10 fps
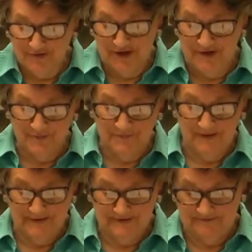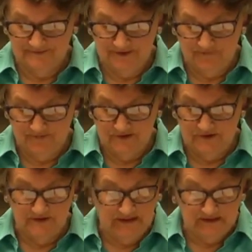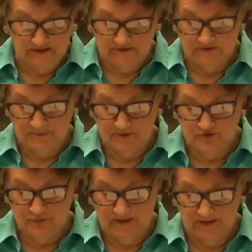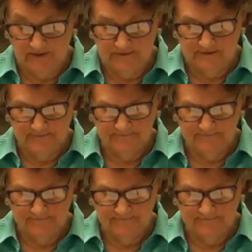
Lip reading: underpinnings of an Indian spirituality.